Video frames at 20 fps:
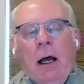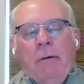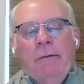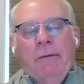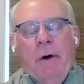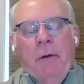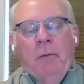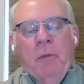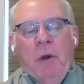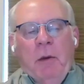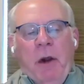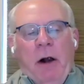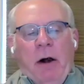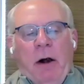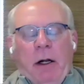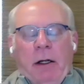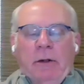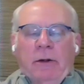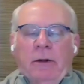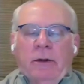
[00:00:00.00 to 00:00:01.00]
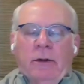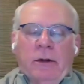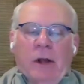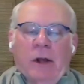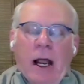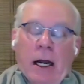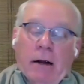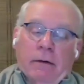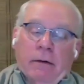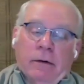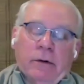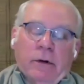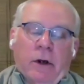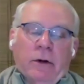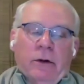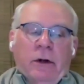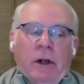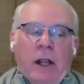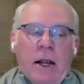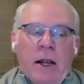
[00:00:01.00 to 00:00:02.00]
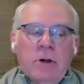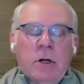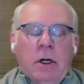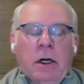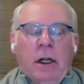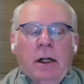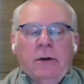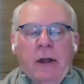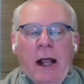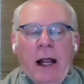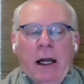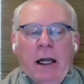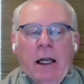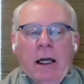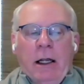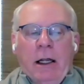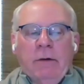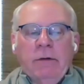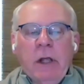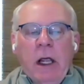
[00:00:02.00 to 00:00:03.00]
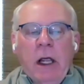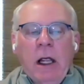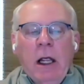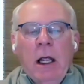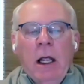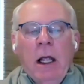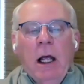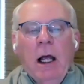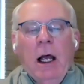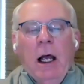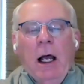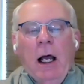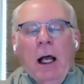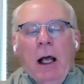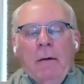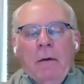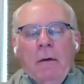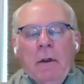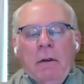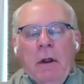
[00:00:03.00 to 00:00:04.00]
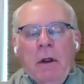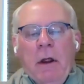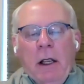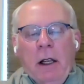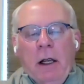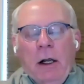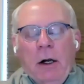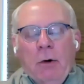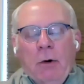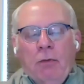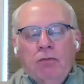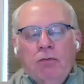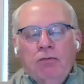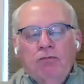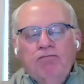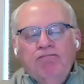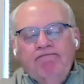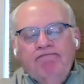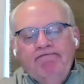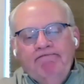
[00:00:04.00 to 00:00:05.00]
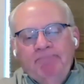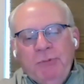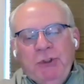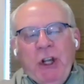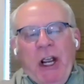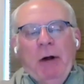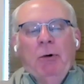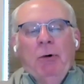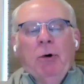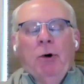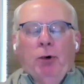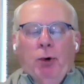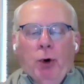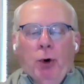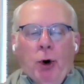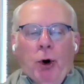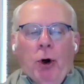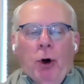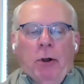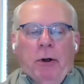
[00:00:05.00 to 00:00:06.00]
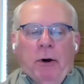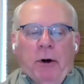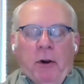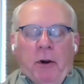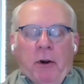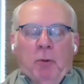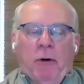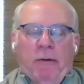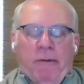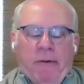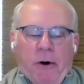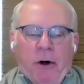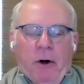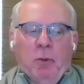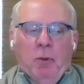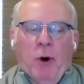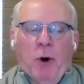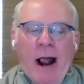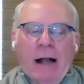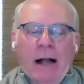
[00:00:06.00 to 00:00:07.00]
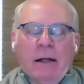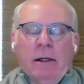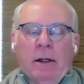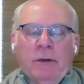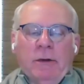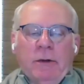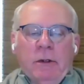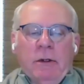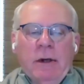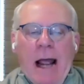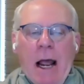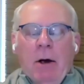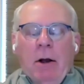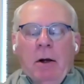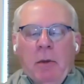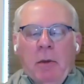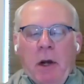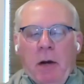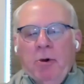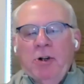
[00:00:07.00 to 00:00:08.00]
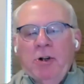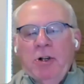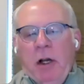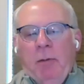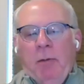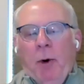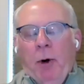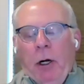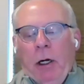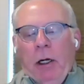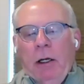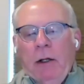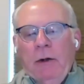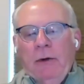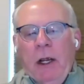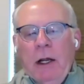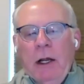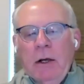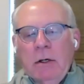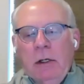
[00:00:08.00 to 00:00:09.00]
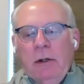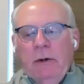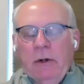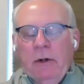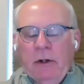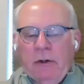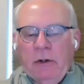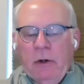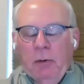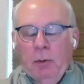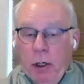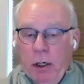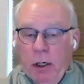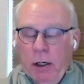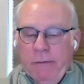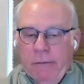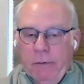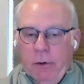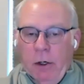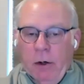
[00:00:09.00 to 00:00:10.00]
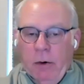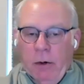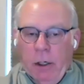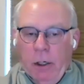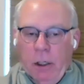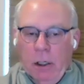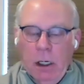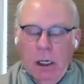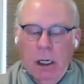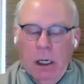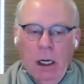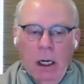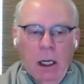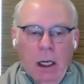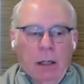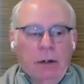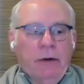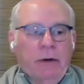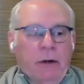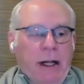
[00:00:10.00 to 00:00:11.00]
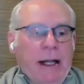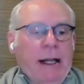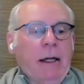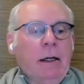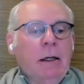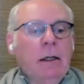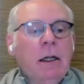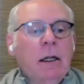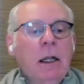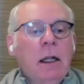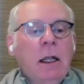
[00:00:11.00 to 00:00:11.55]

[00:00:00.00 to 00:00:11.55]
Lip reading: from the American Society of Association Executives, the general rule or the preferred practice now in membership organizations is to put forward a slate.